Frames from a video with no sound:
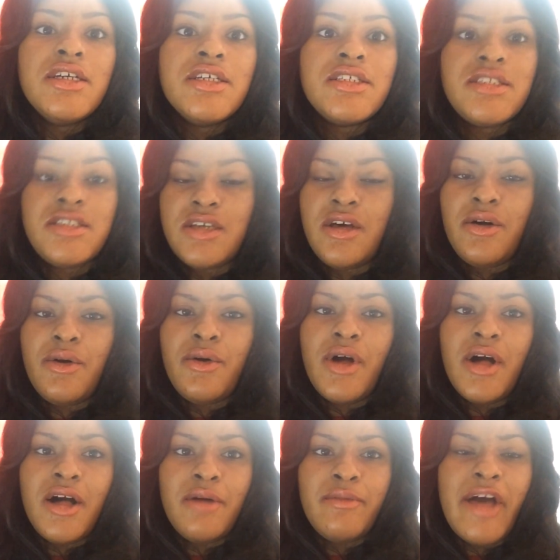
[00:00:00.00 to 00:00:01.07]
So
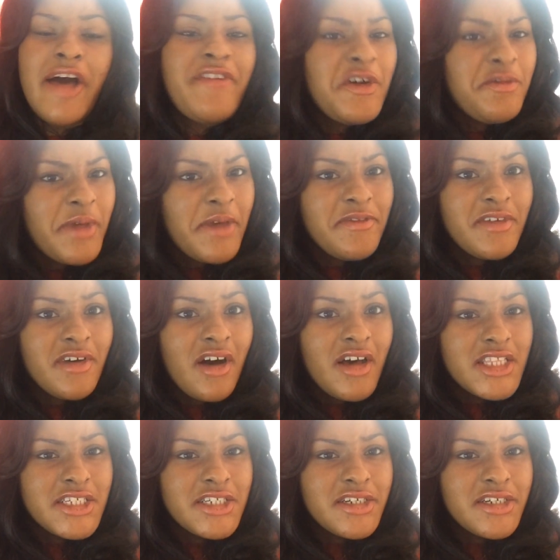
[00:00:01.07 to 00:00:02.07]
I hope all the